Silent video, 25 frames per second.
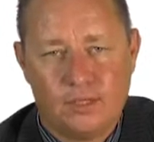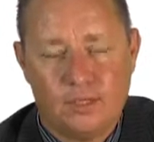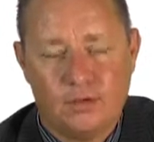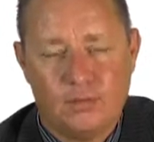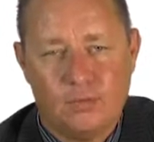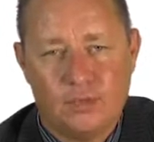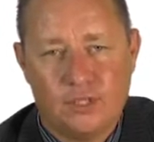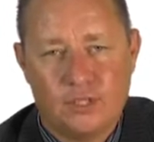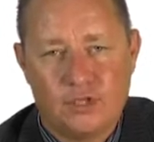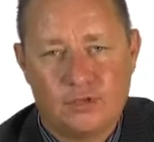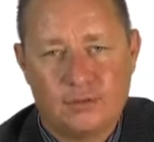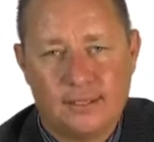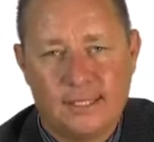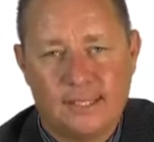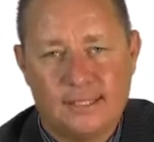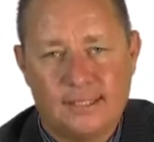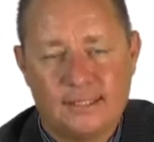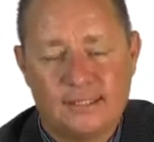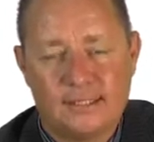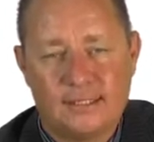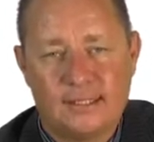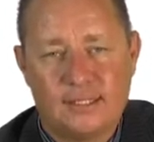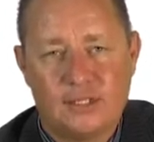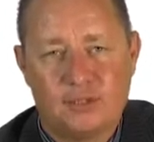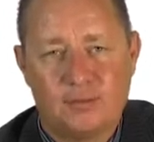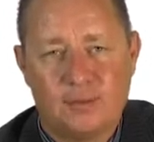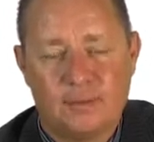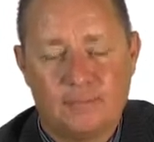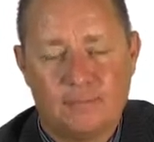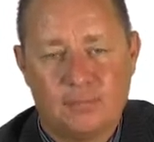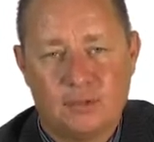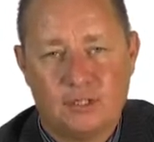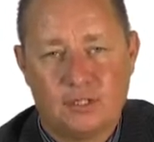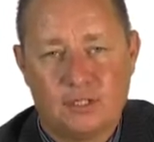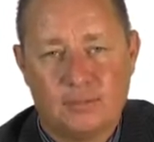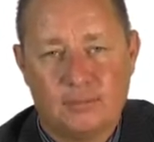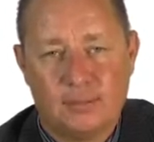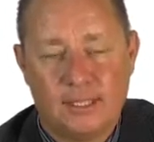we try and assist where
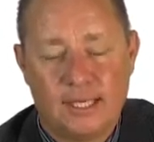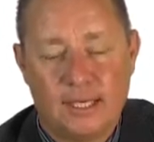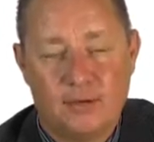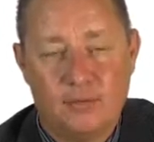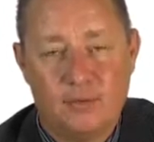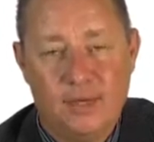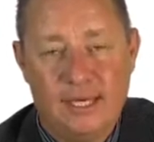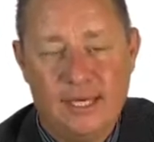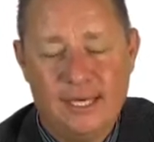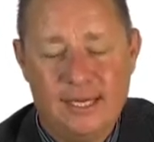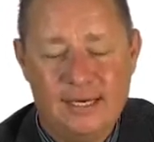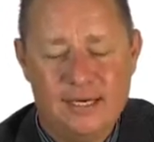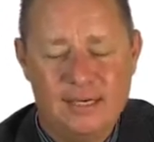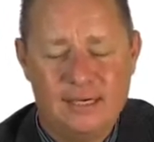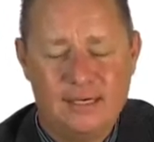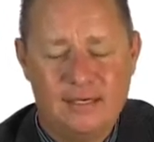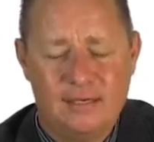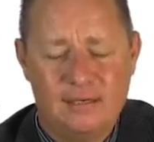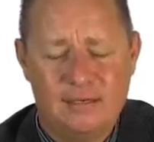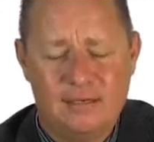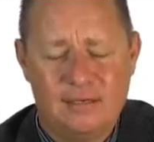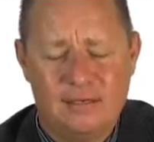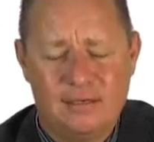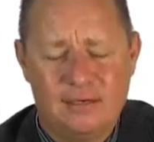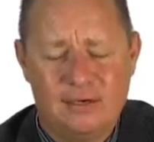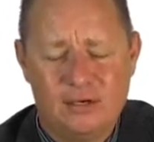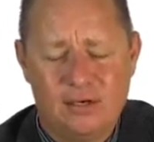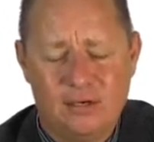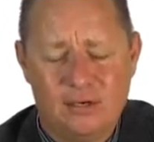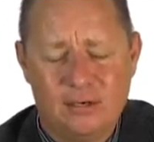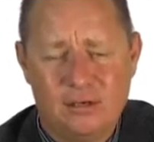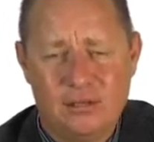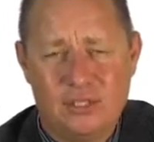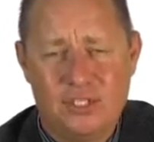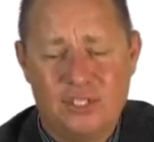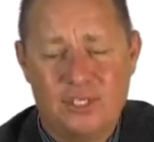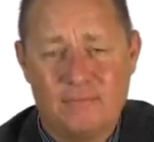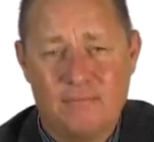possible, and we get a
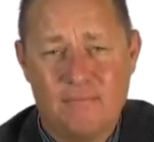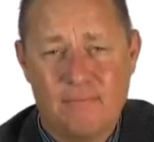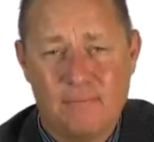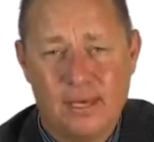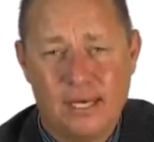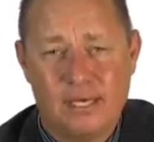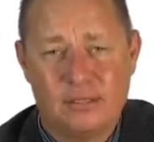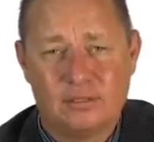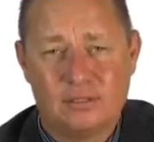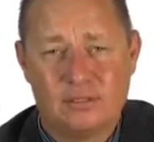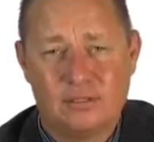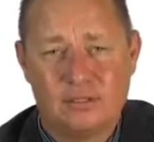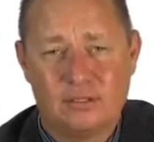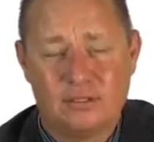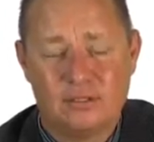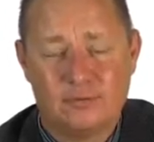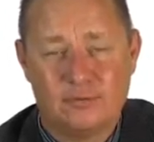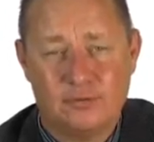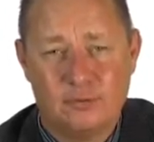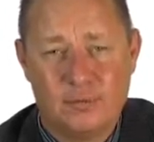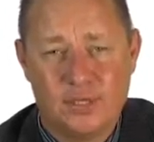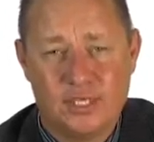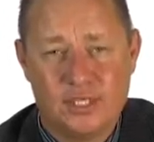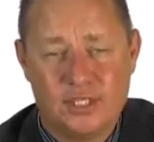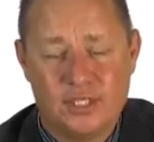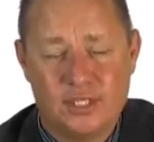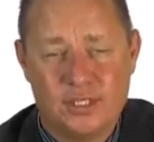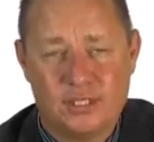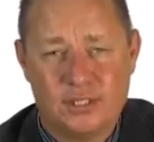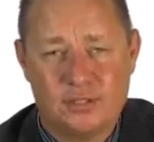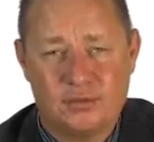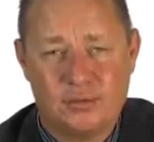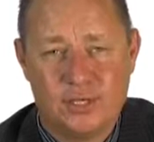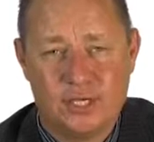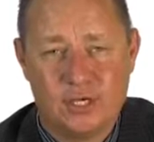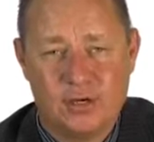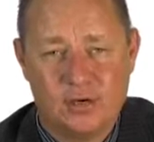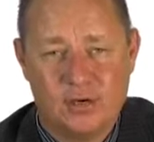large amount of
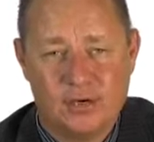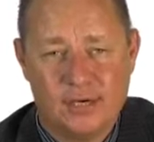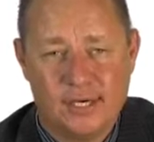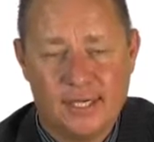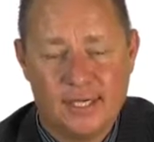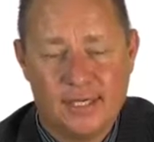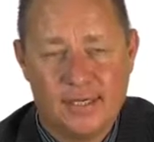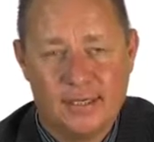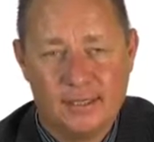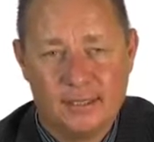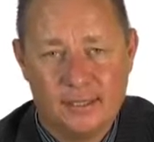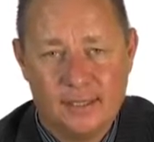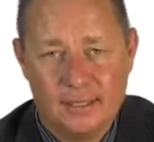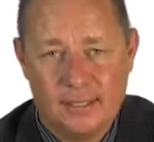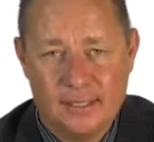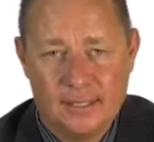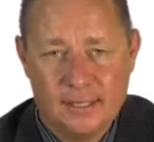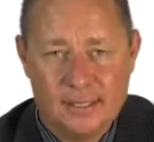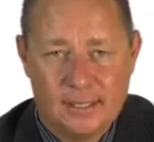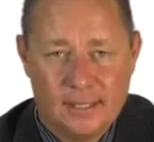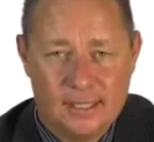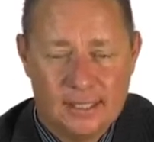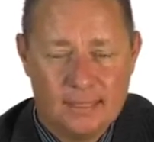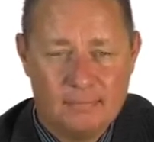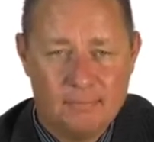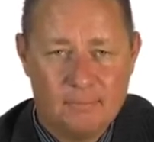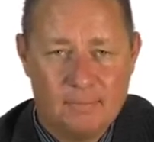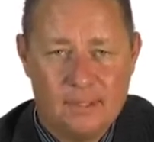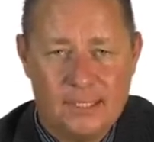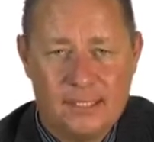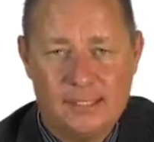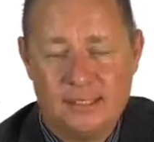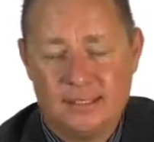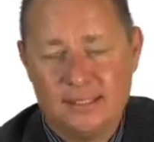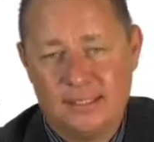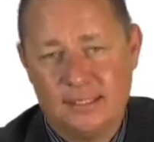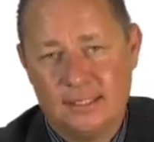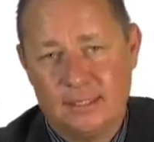questions regarding
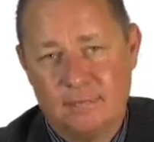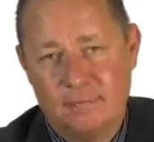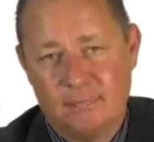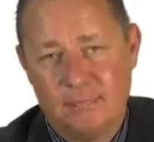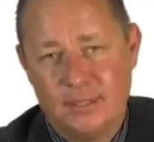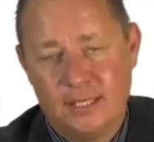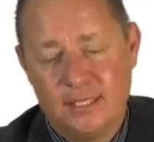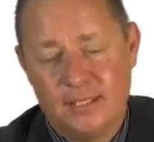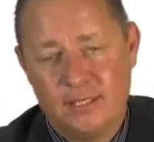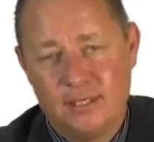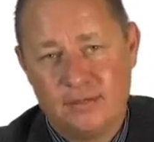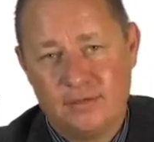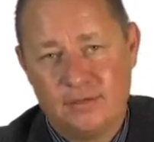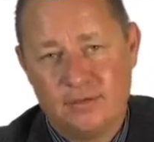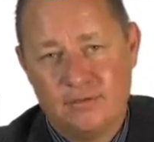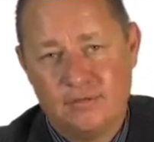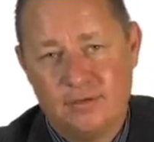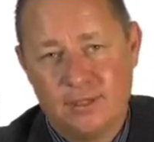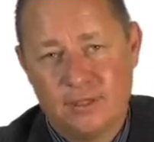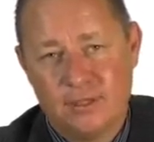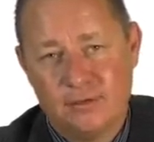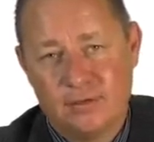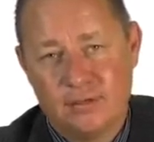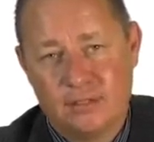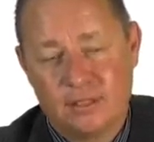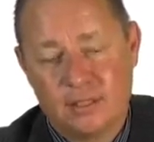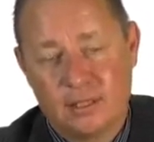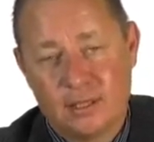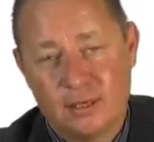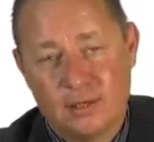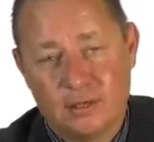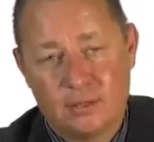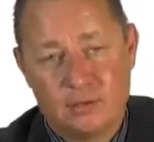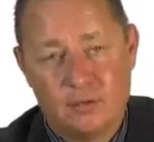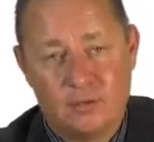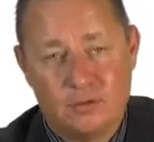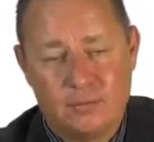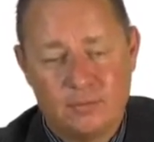companies, independent reviews,
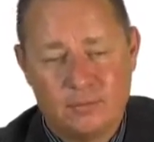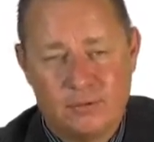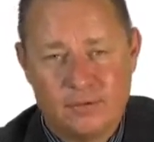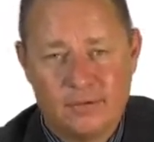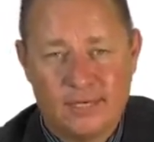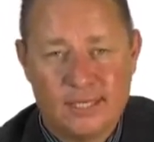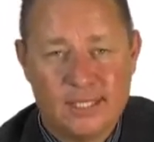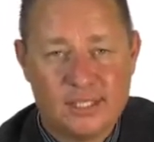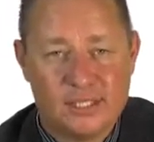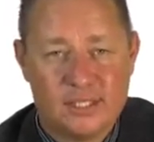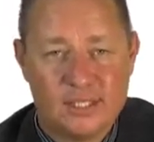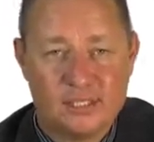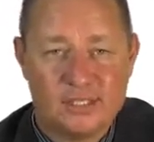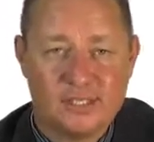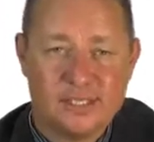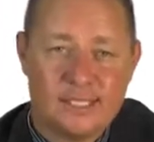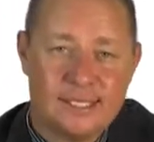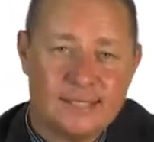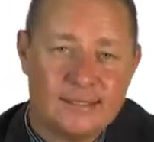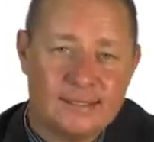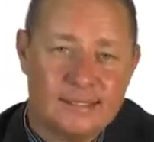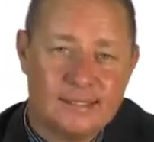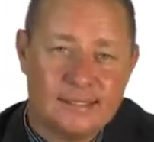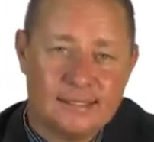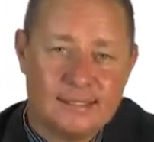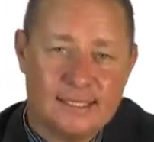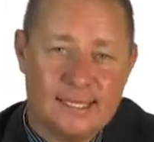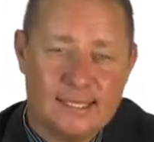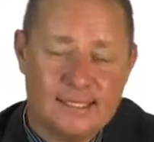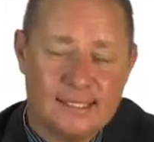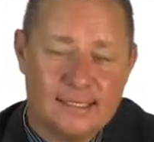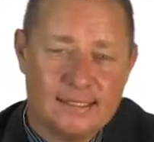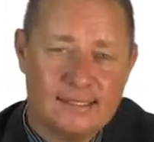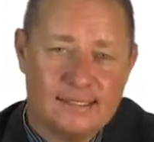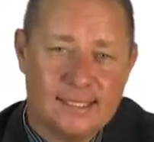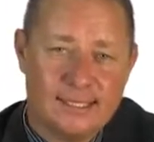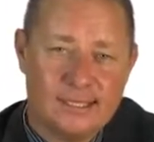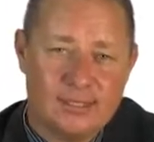closed corporations, and the
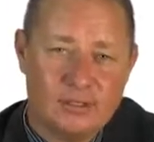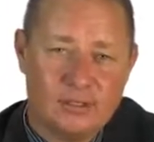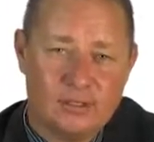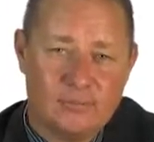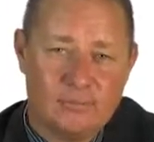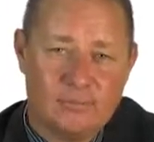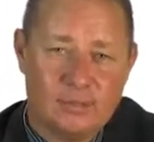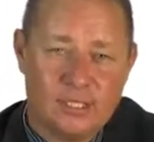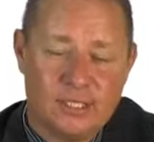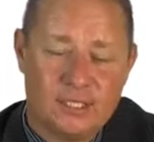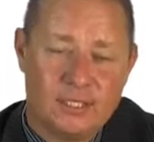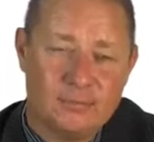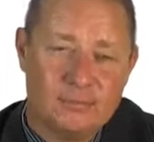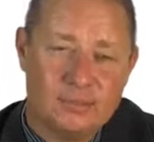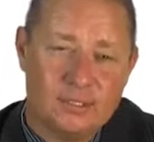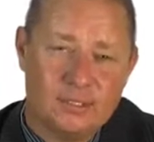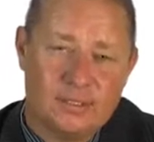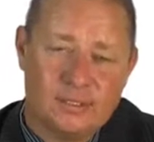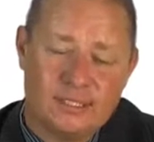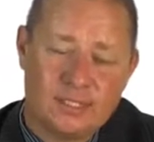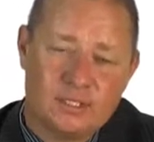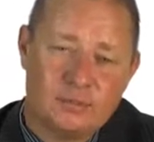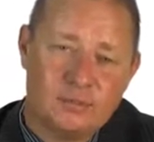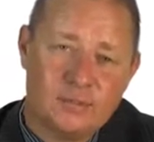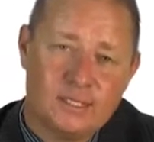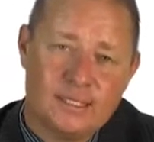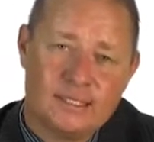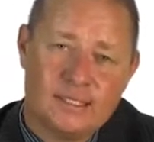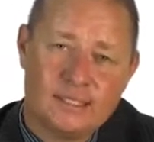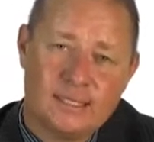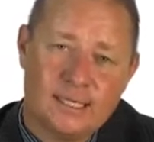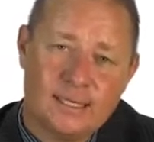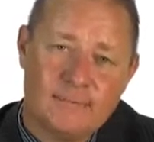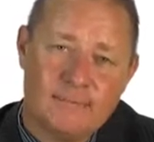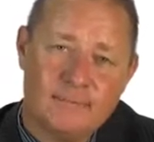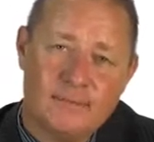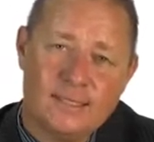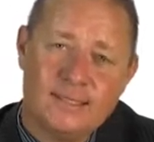standards that are applicable. And that's why I
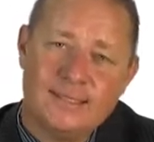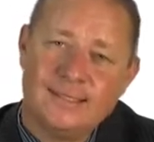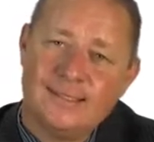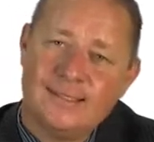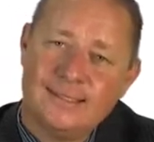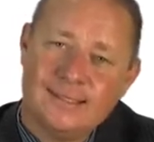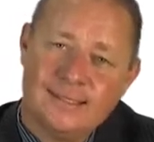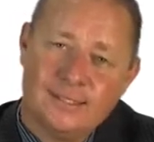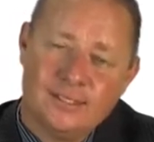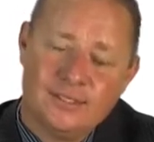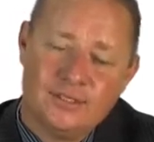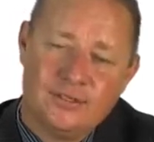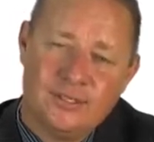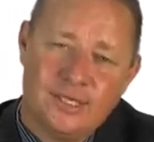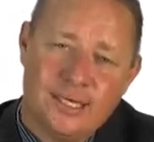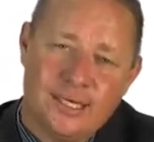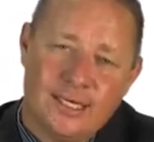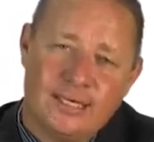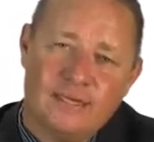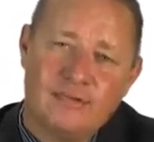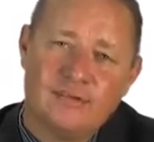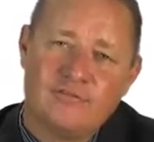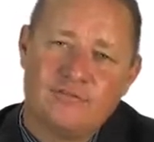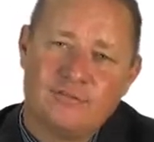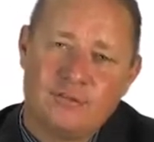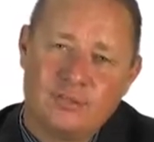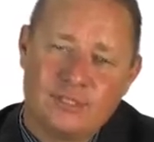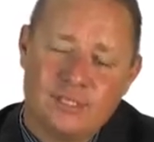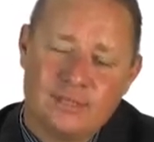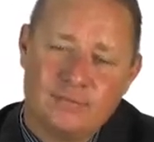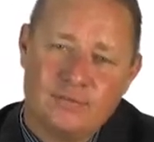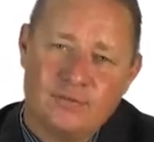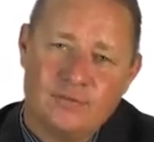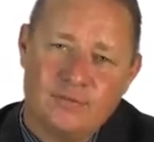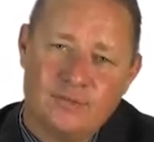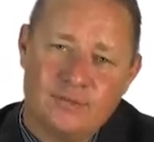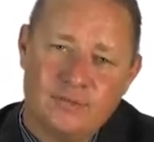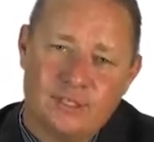say today, for
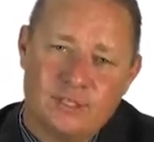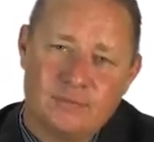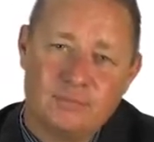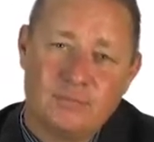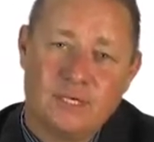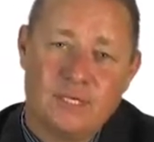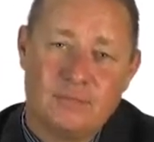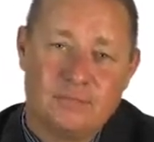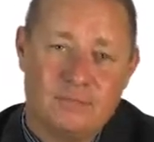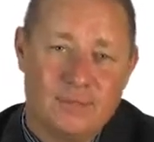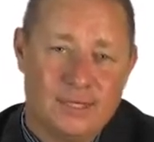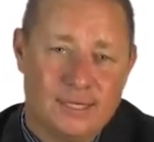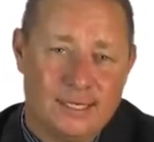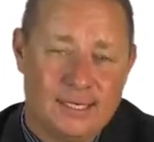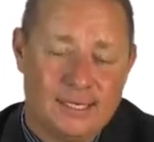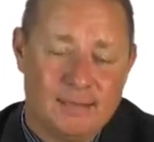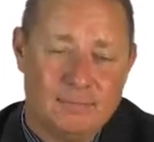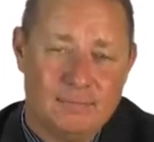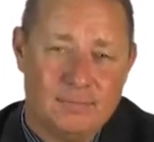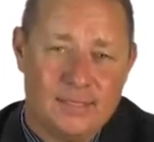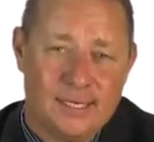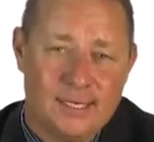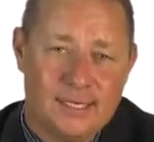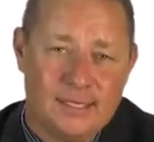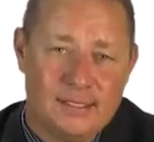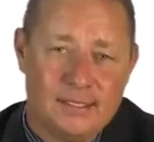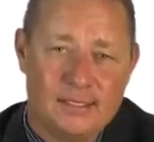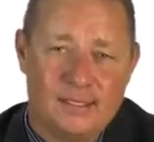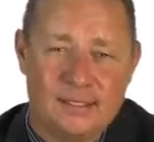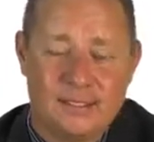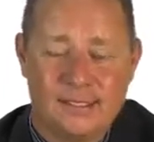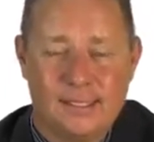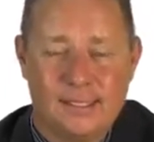some of you this might be an update.